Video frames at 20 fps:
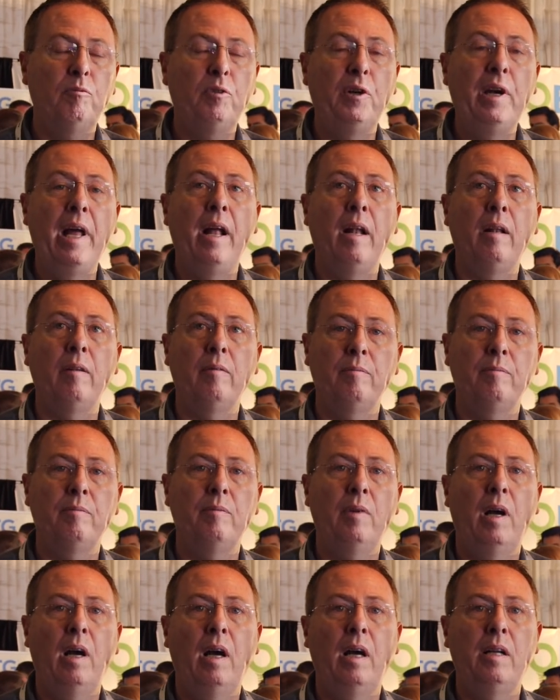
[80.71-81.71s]
Fresnel,
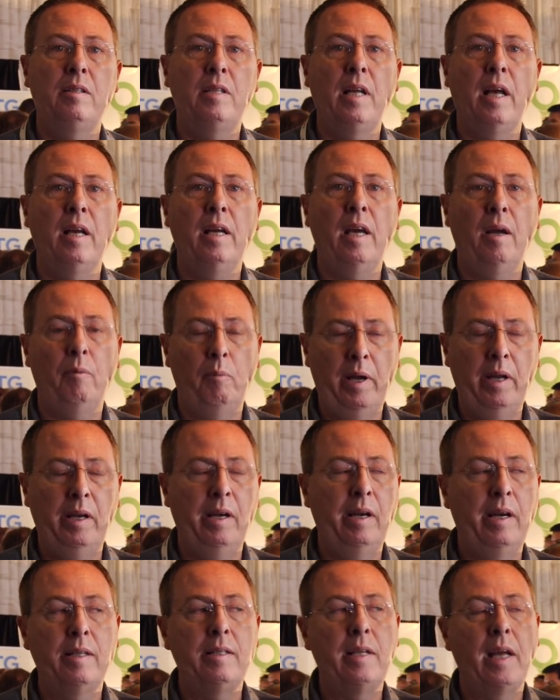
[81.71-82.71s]
uh, 10
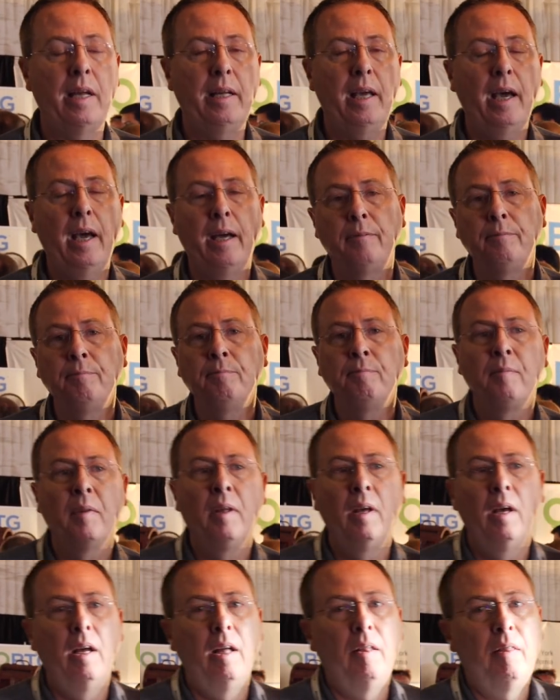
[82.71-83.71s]
rated at 10K.
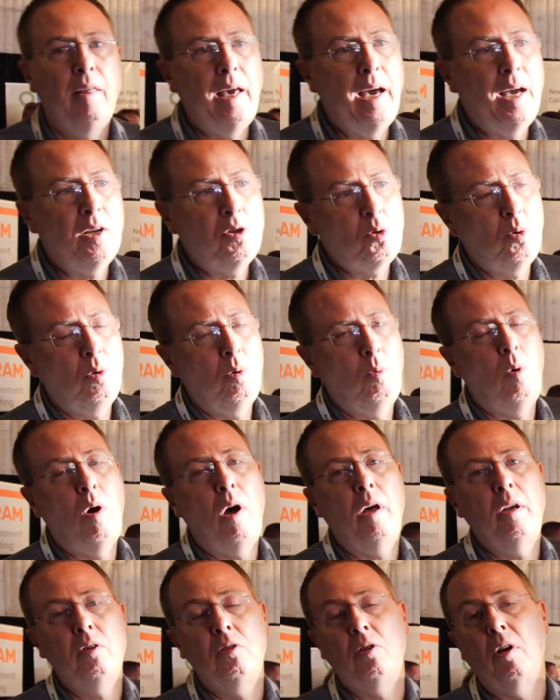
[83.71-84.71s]
The actual
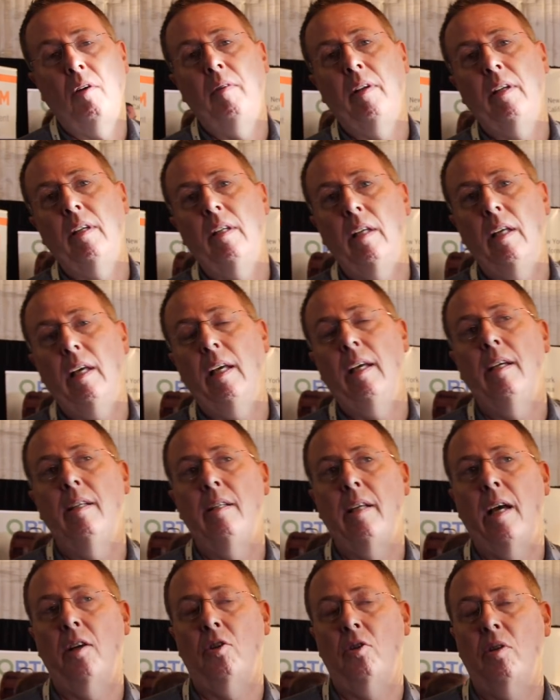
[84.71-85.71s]
wattage of it
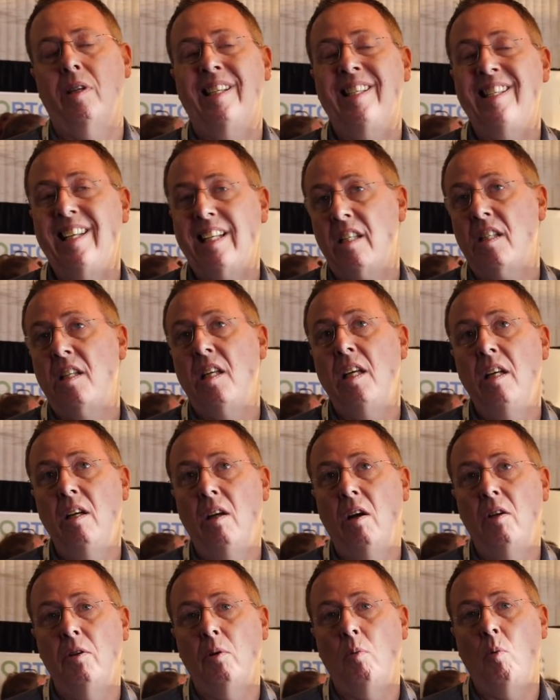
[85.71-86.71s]
is actually
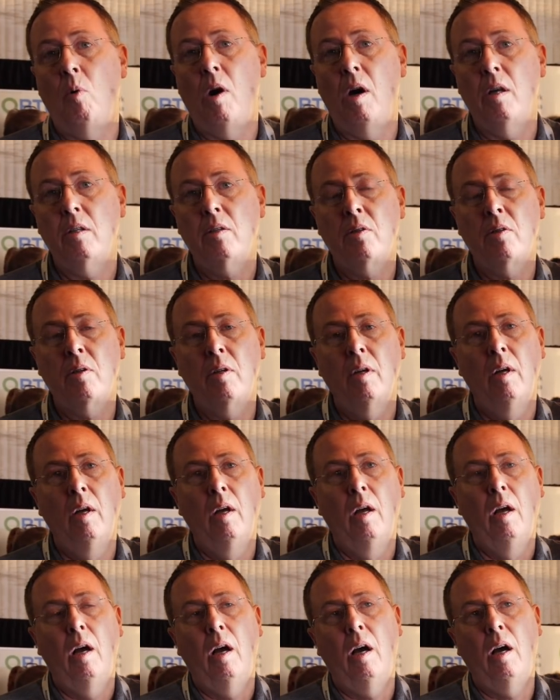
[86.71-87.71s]
1600 watts
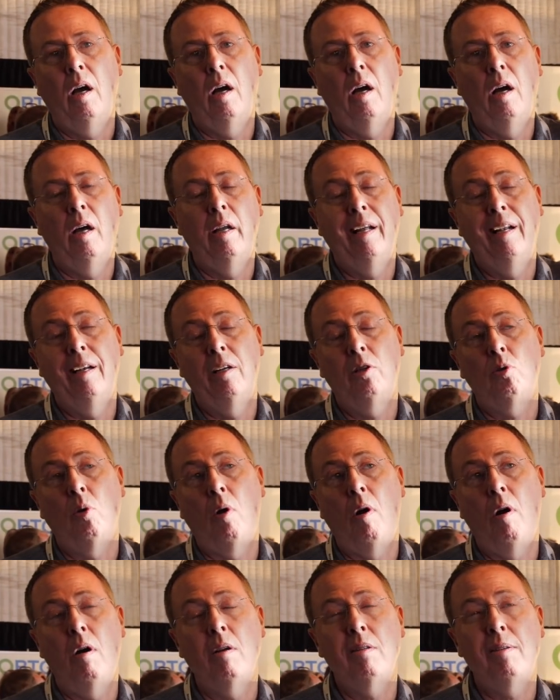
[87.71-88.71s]
uh, and it
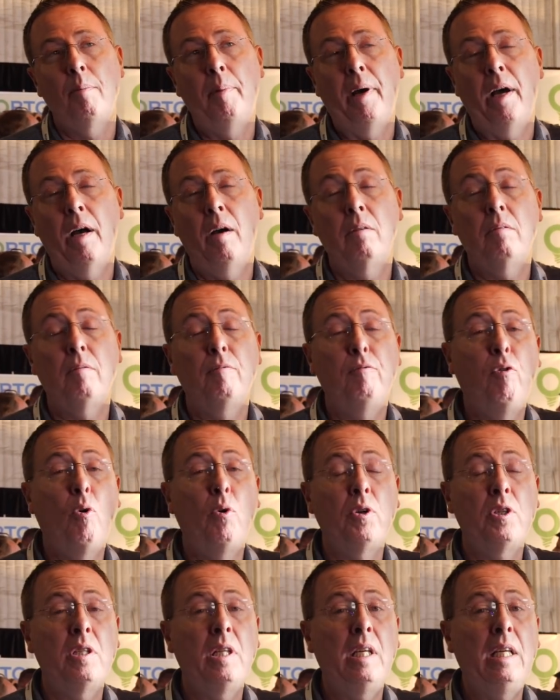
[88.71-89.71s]
draws about
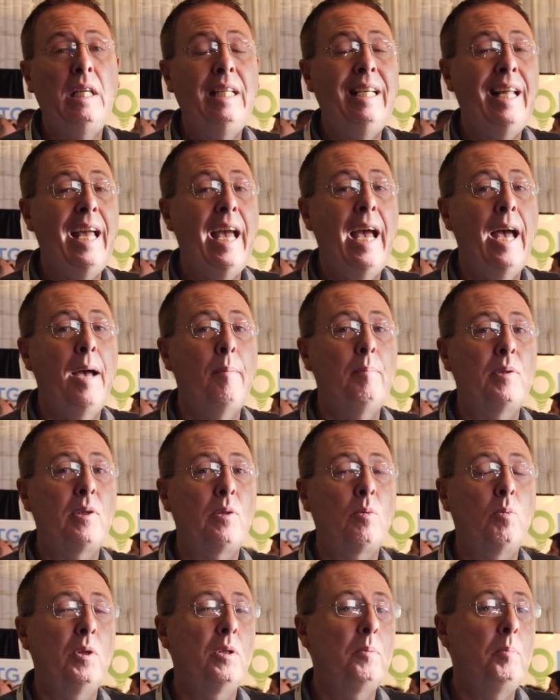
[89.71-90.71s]
14
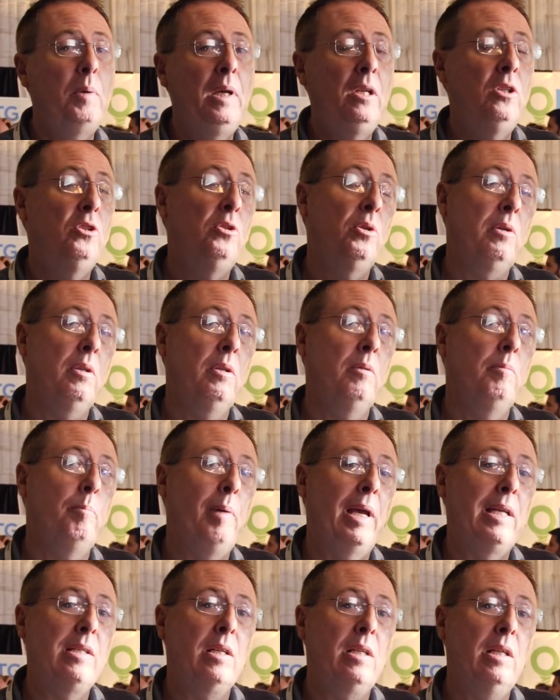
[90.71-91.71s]
amps, which means you can
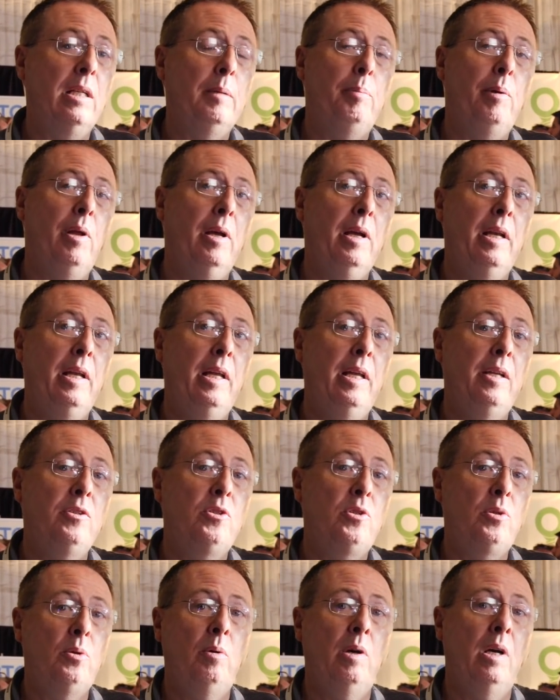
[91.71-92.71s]
basically plug it
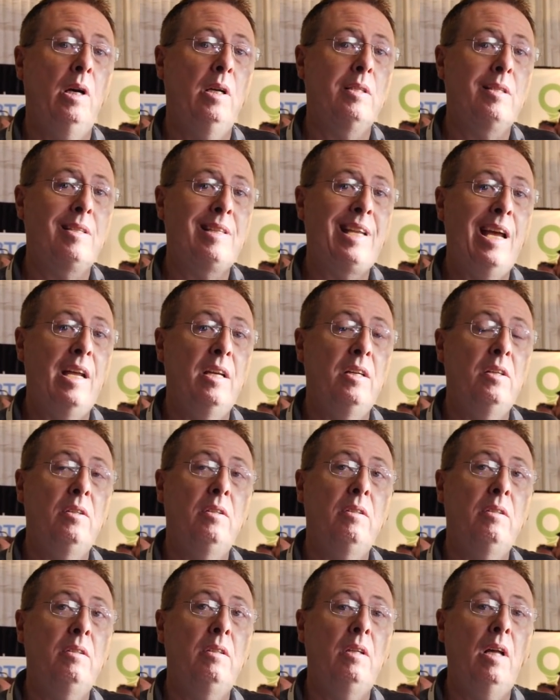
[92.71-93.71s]
into a
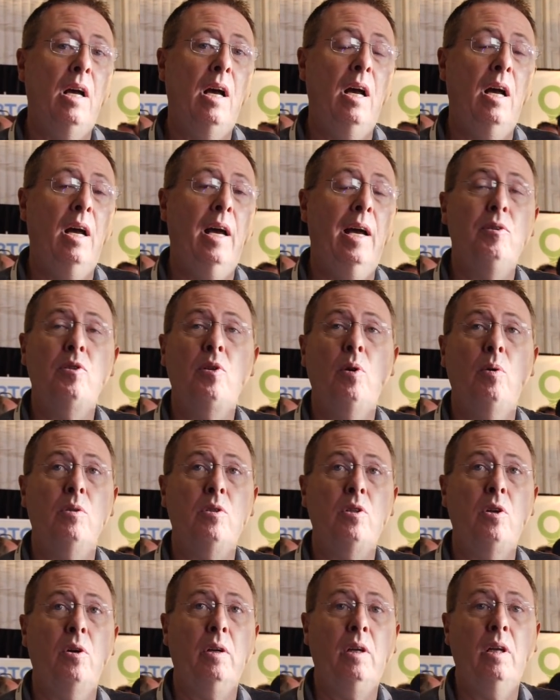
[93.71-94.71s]
standard uh,
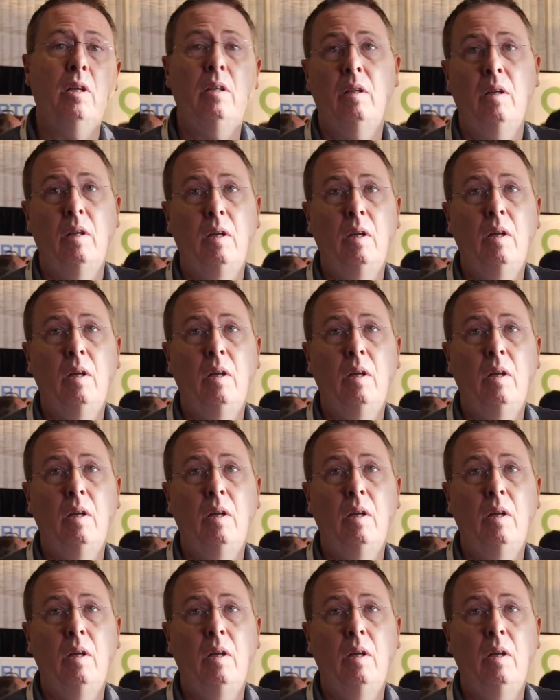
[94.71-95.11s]
household circuit